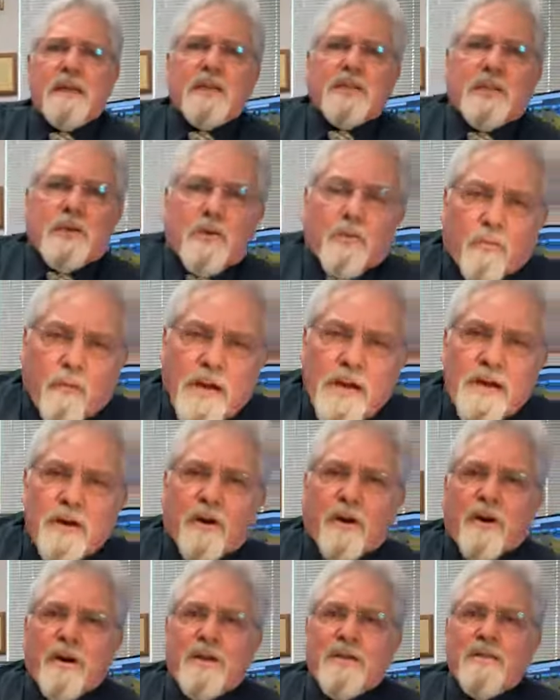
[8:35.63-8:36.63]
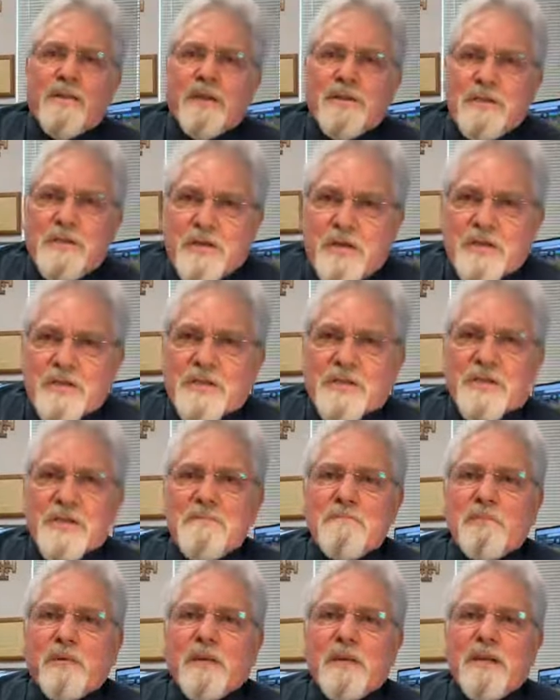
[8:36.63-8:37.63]
is greater than just
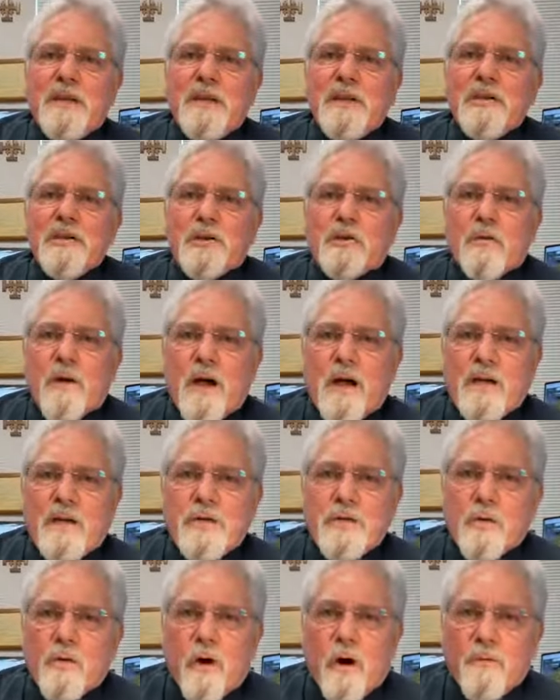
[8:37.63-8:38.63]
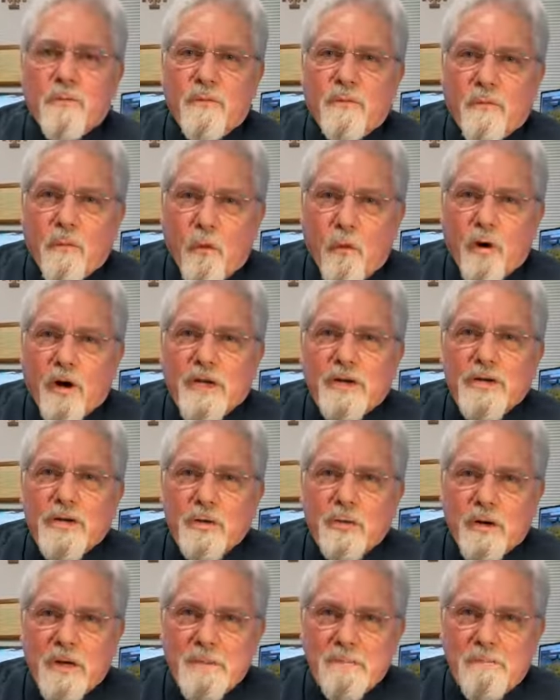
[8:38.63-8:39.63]
simply trying to avoid
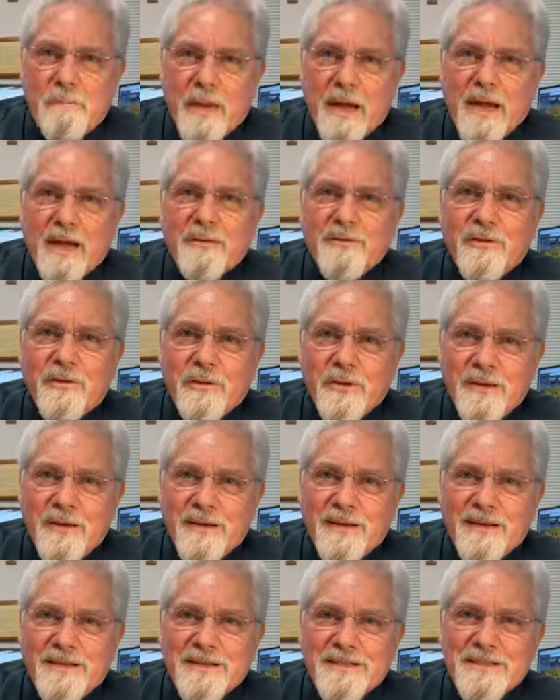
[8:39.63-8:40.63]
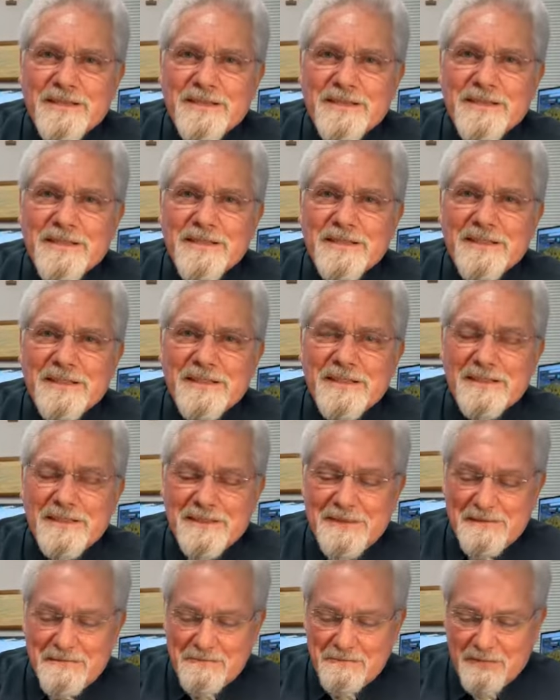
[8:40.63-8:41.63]
doing bad things.
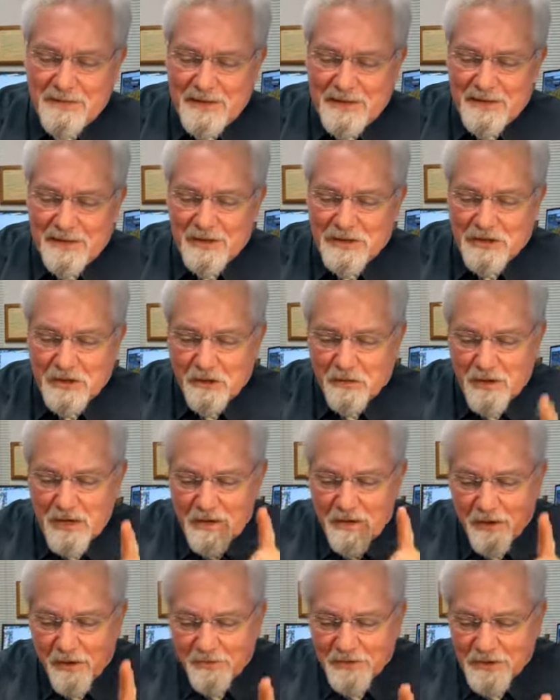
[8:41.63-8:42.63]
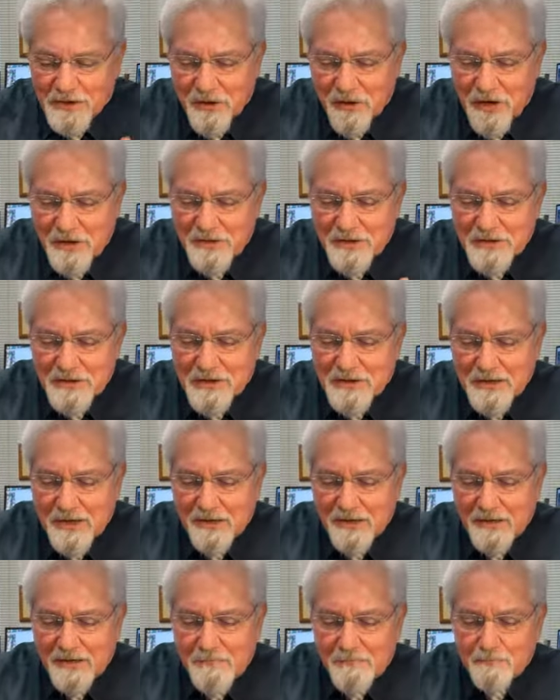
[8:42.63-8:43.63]
And so he goes on to
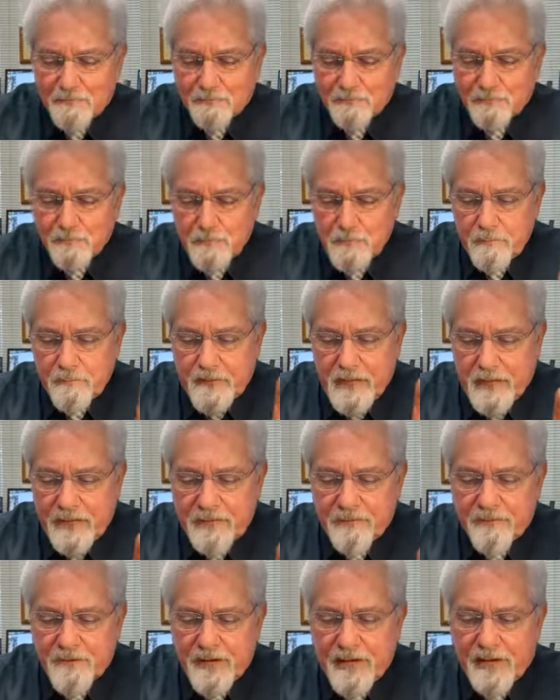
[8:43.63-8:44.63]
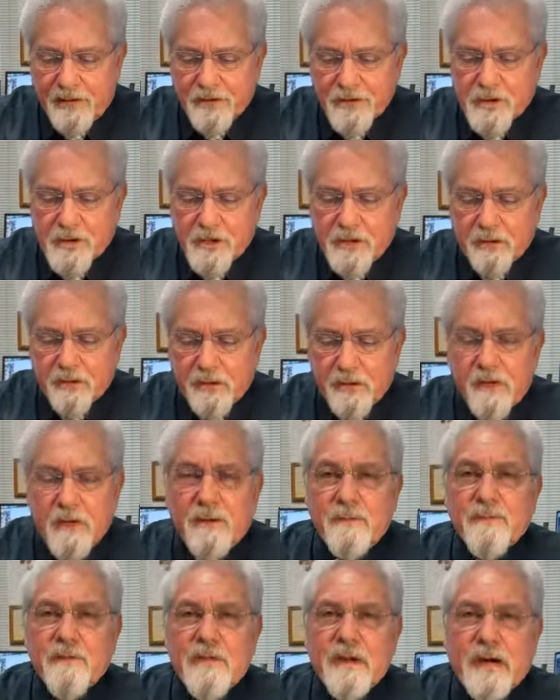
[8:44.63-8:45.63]
say, and thou shalt
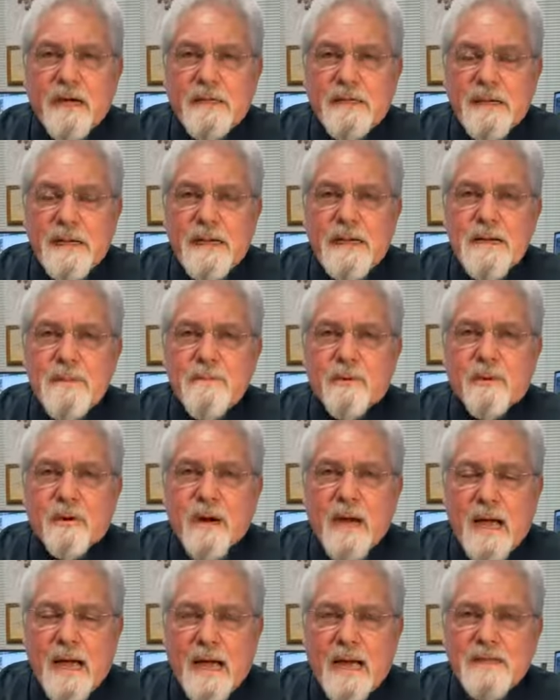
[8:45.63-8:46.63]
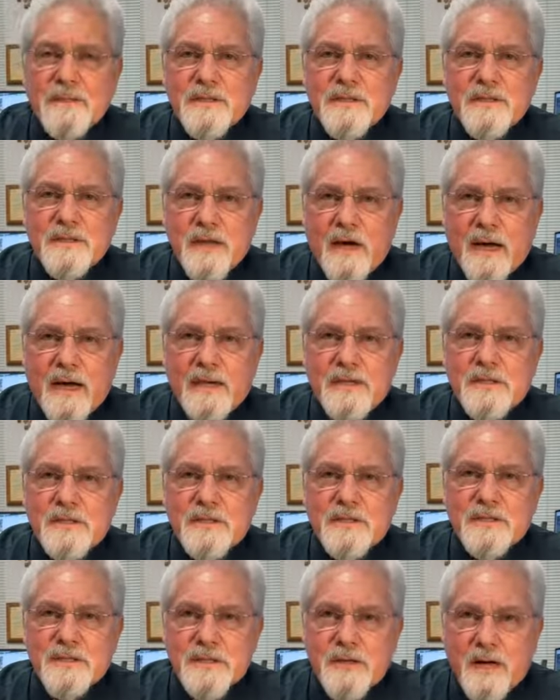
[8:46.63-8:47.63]
love thy neighbor as
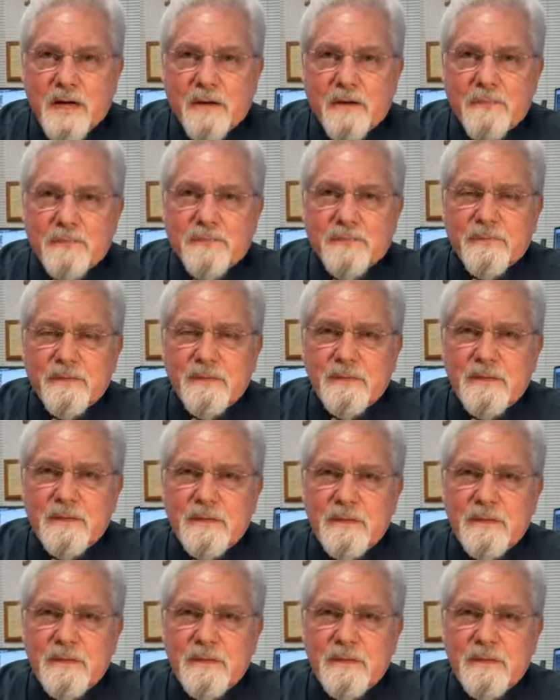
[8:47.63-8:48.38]
thyself.